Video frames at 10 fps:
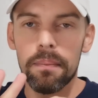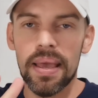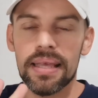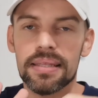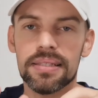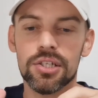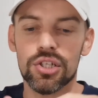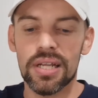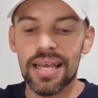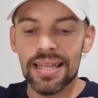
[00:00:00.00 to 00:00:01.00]
Make a
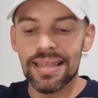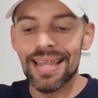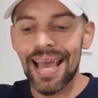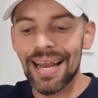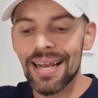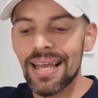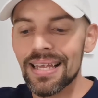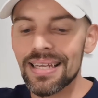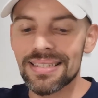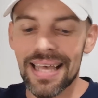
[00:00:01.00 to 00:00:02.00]
decision. Then
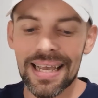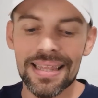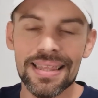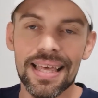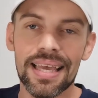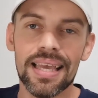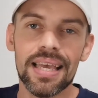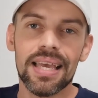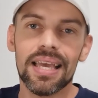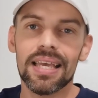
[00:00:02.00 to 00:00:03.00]
the second
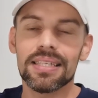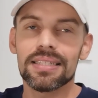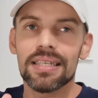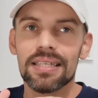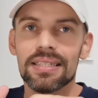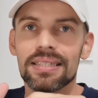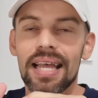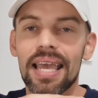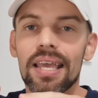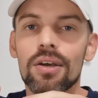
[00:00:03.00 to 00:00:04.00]
thing is
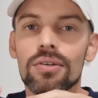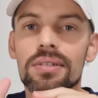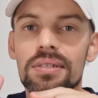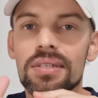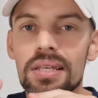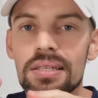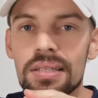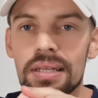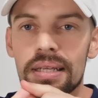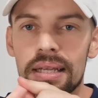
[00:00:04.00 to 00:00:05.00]
stay
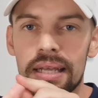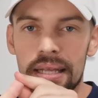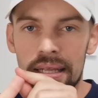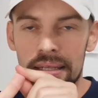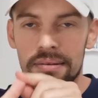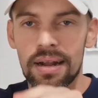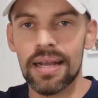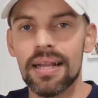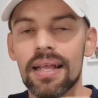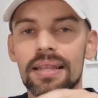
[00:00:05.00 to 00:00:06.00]
consistent in it,
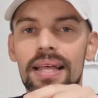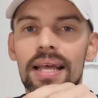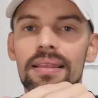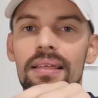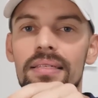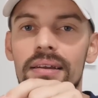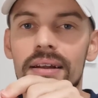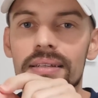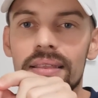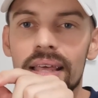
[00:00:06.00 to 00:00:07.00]
right? Then the
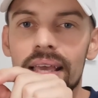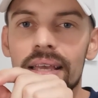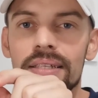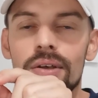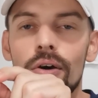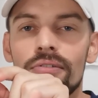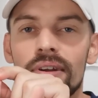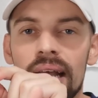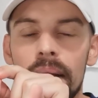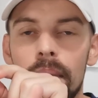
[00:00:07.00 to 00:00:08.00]
third thing is
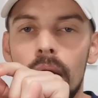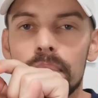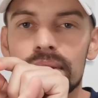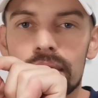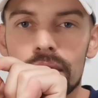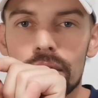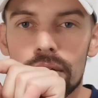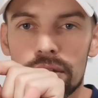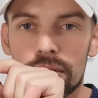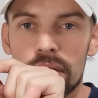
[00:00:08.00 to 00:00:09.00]
overcome
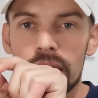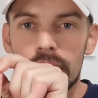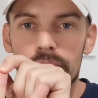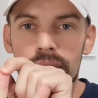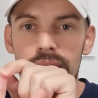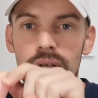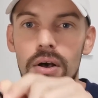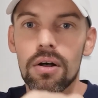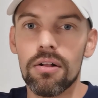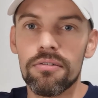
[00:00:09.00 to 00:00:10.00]
obstacles,
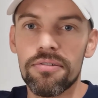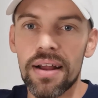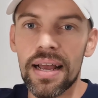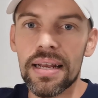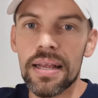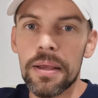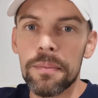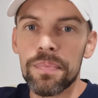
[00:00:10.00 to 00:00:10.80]
resolve, right?